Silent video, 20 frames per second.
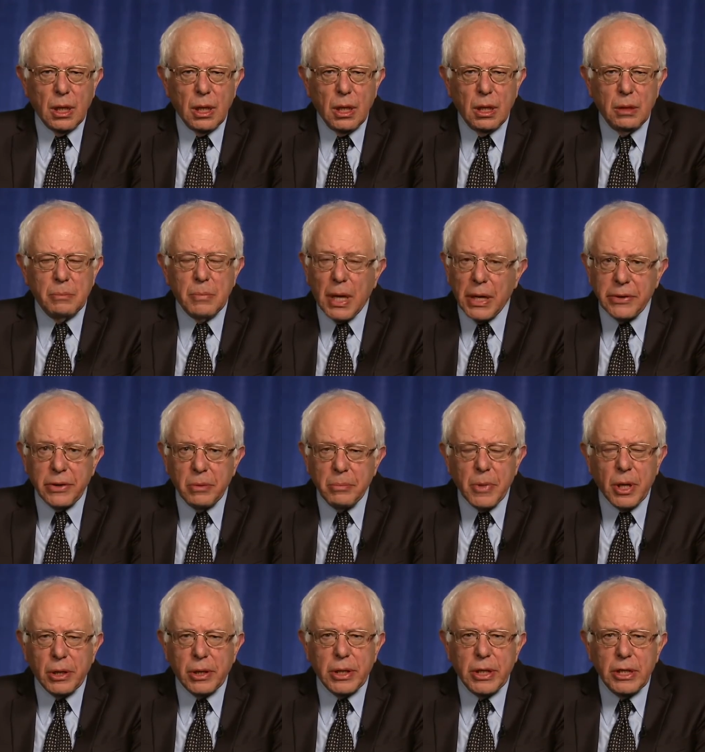in modern
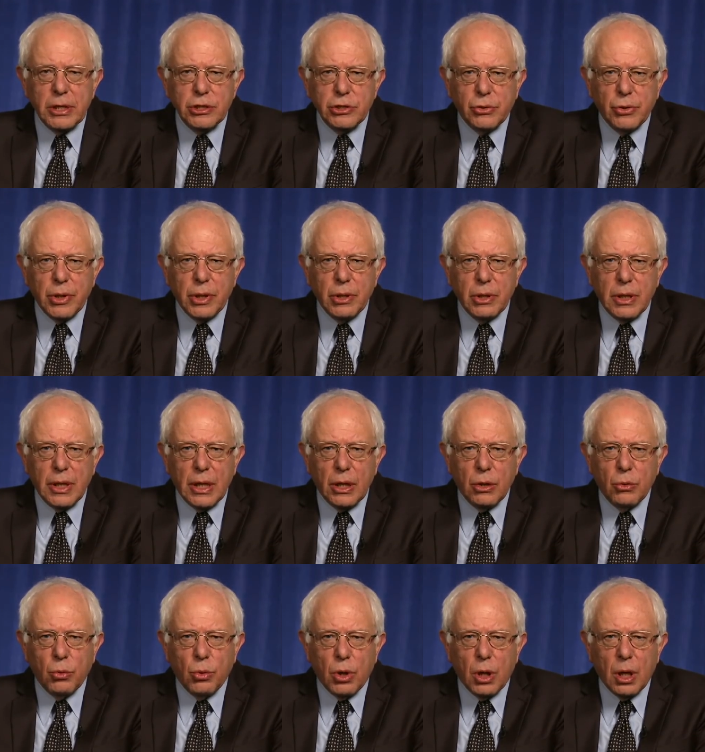American history. There
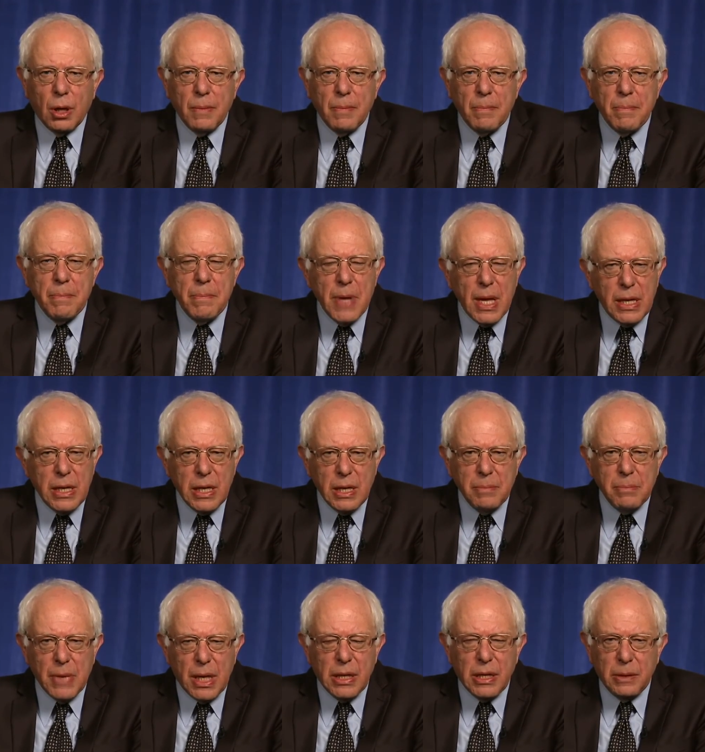were many,
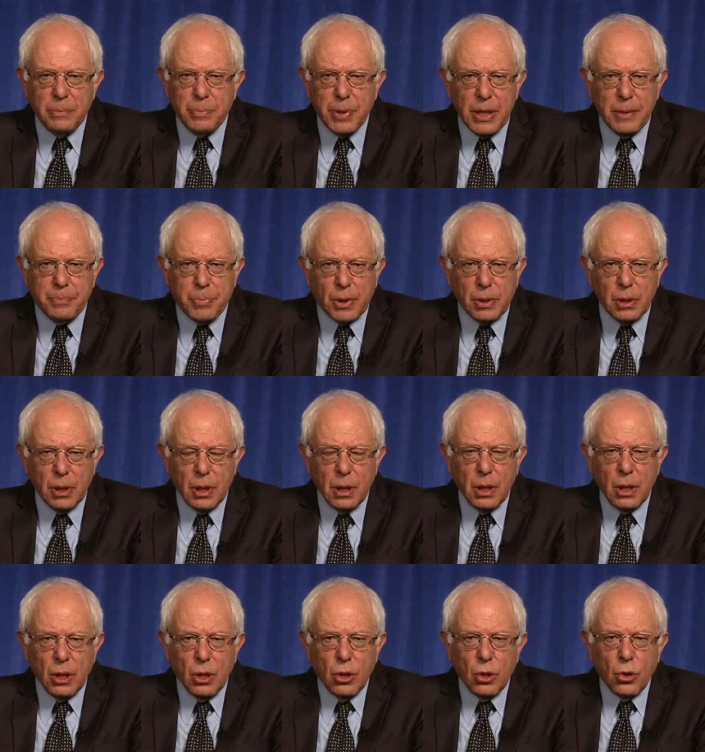many people
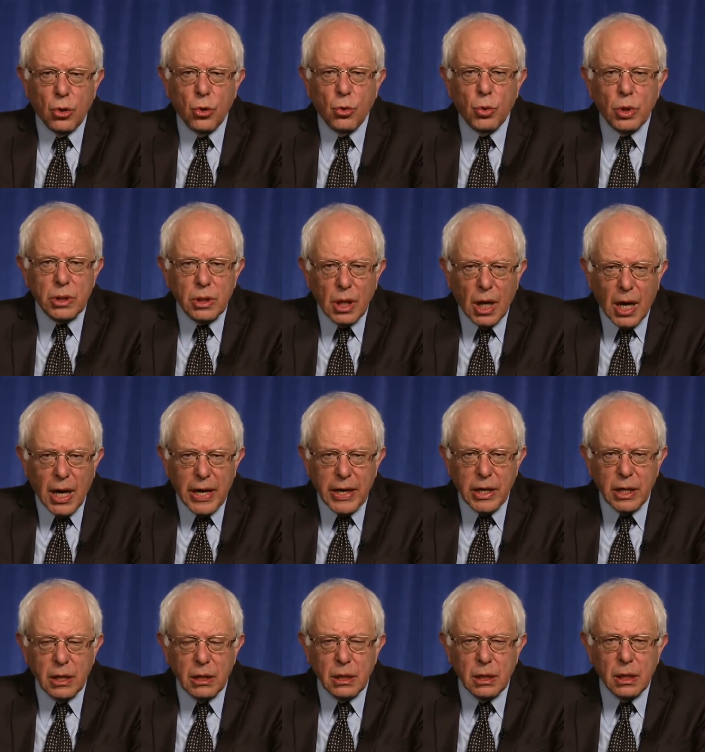who were
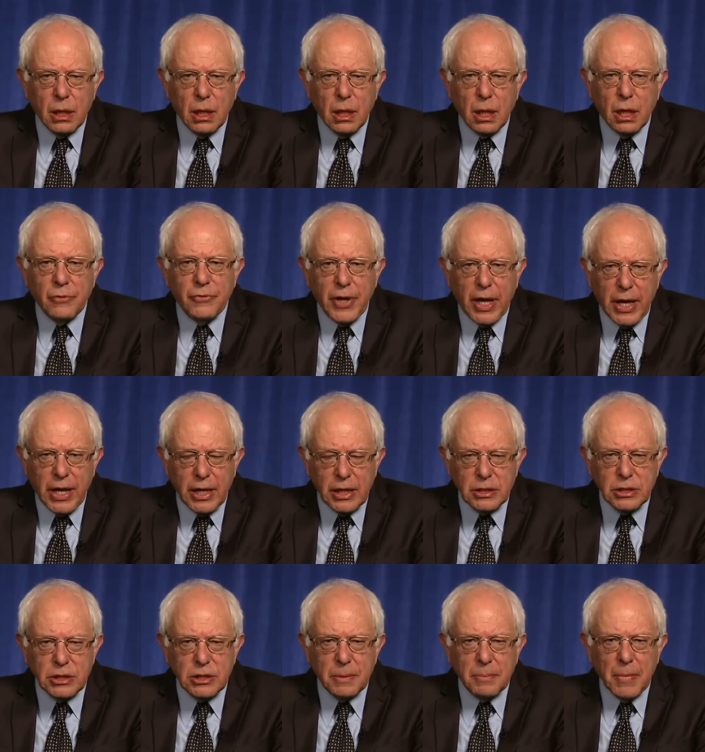dying of
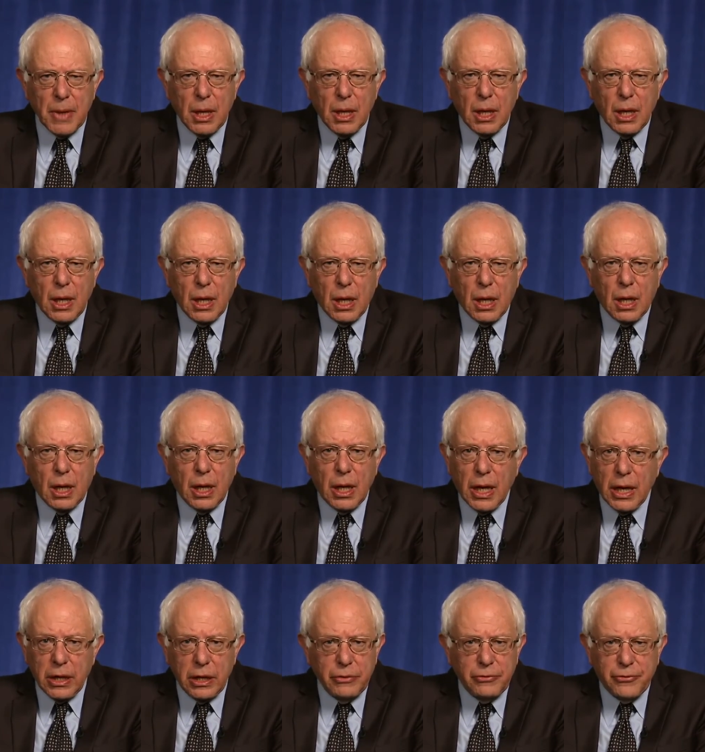AIDS. Uh,
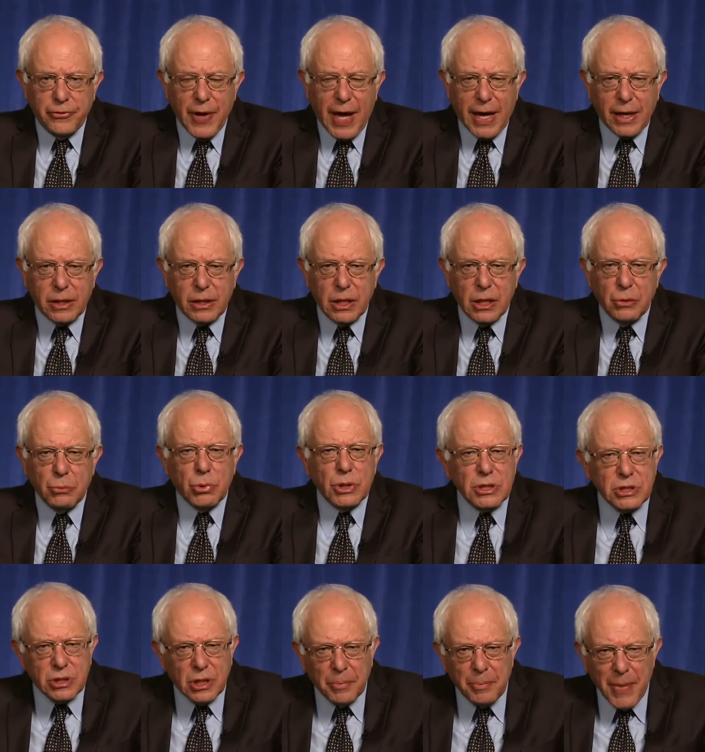and in fact, there
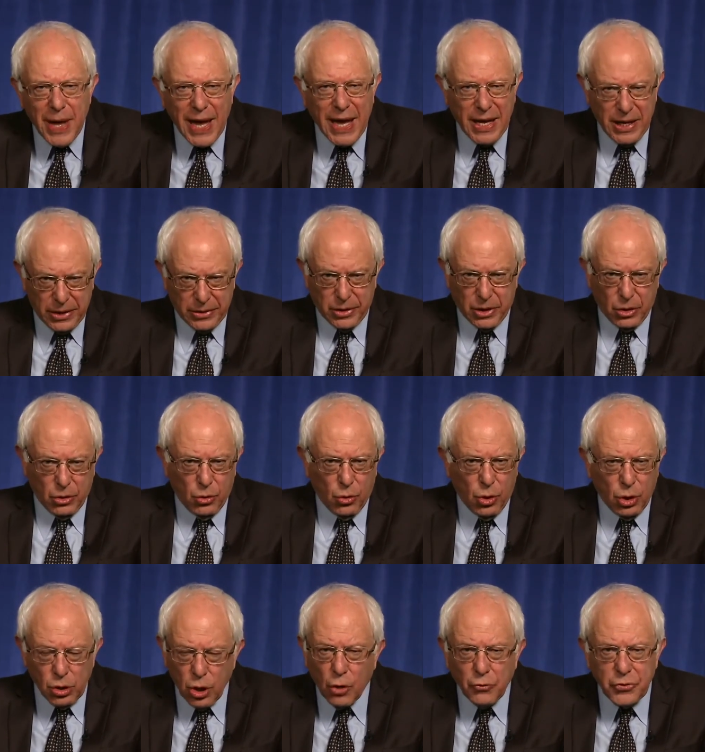was demand
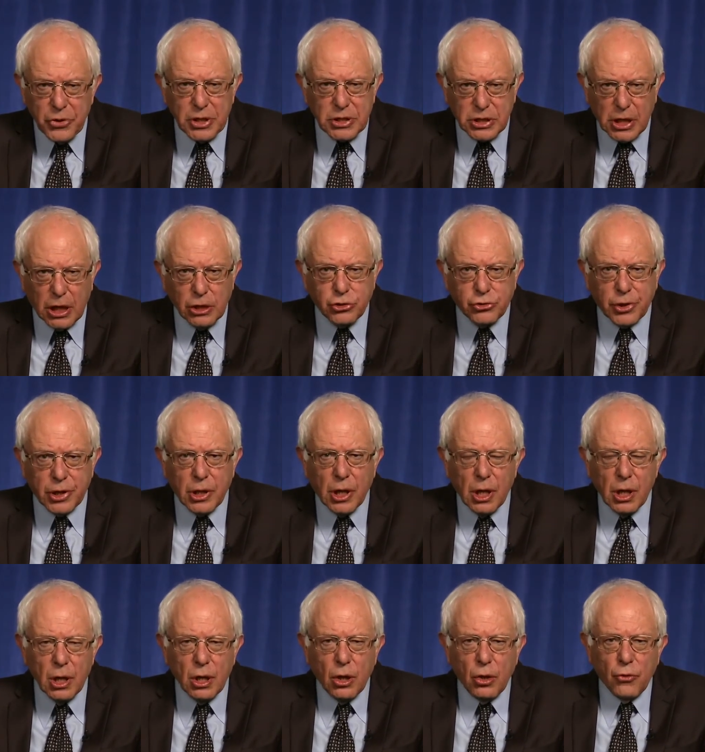all over this country
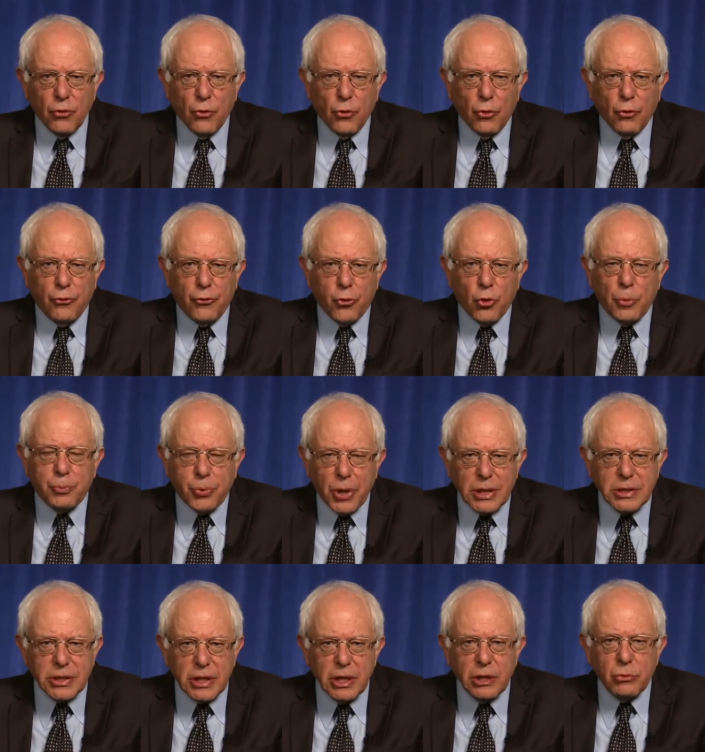for
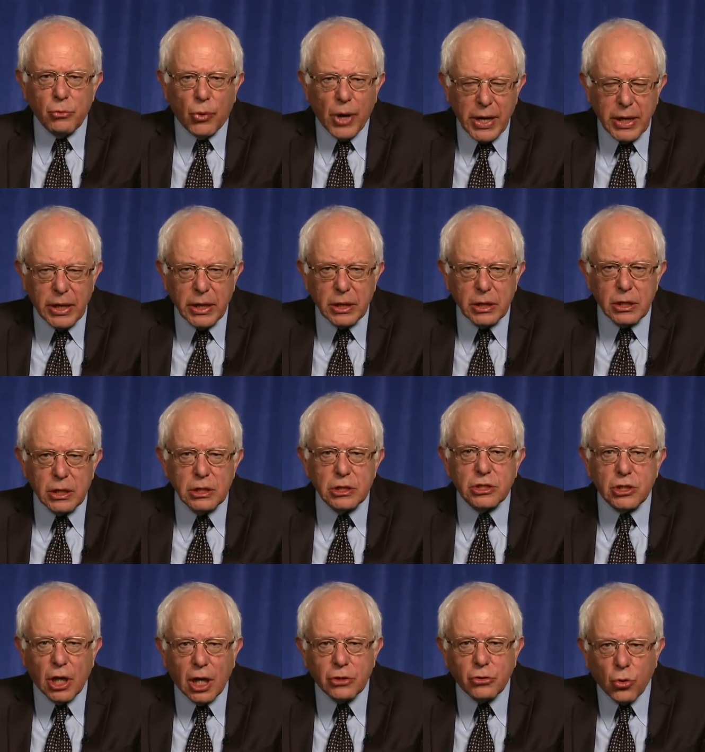President Reagan to
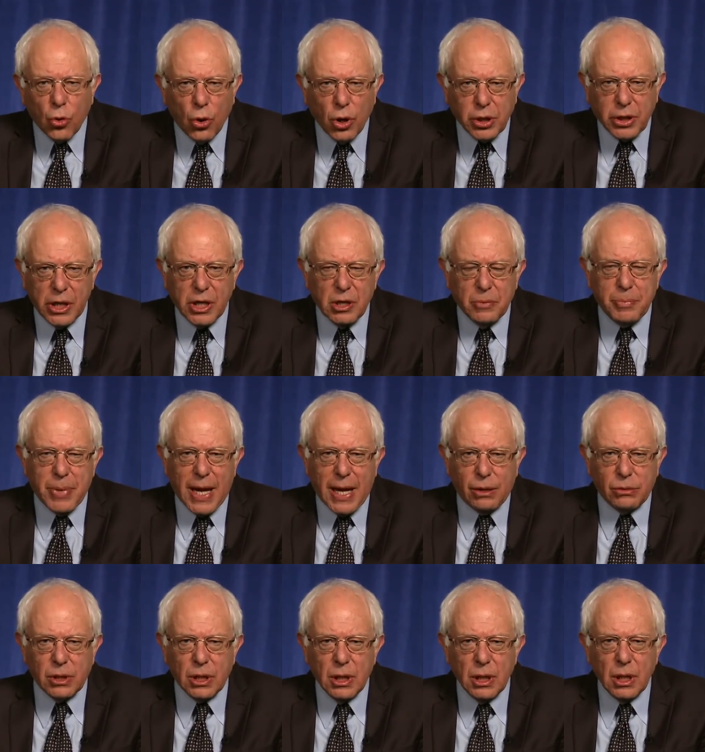start talking
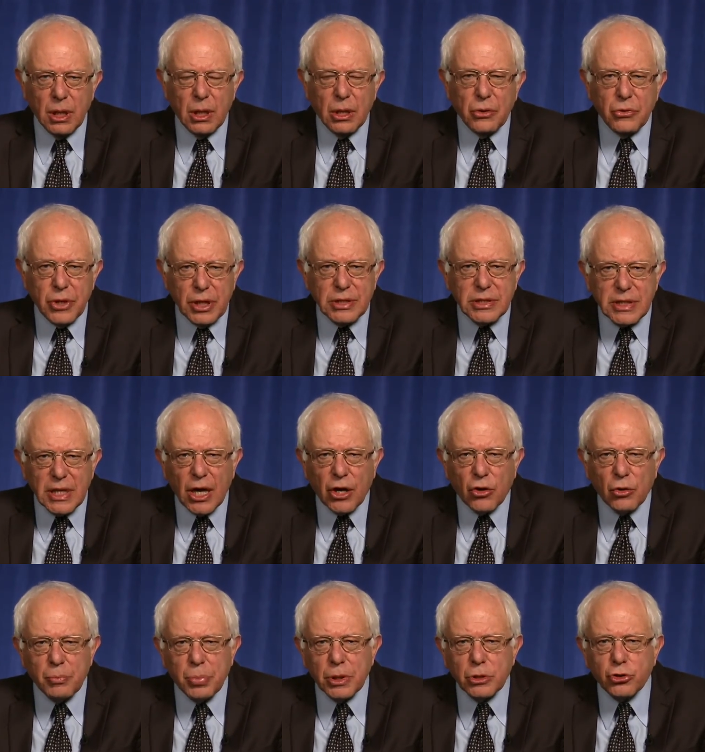about this
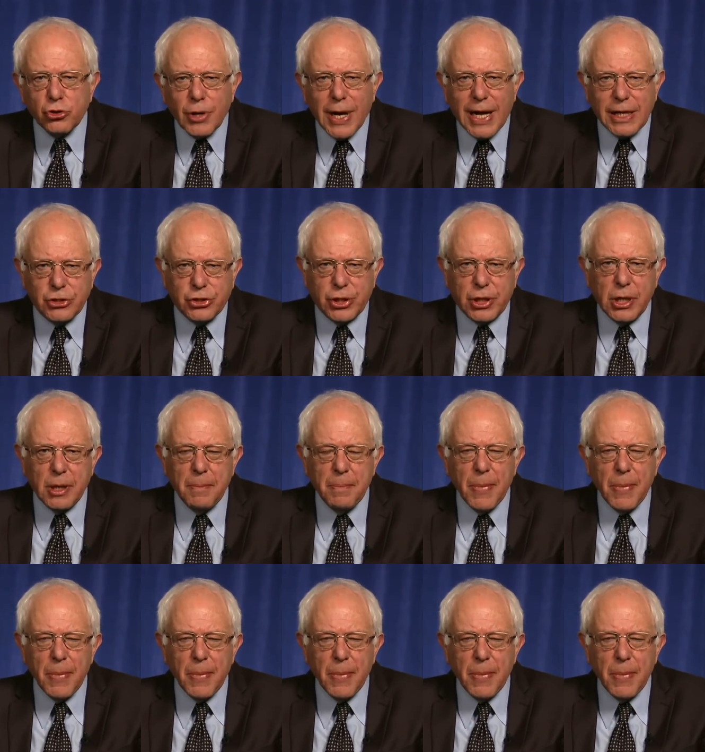terrible tragedy.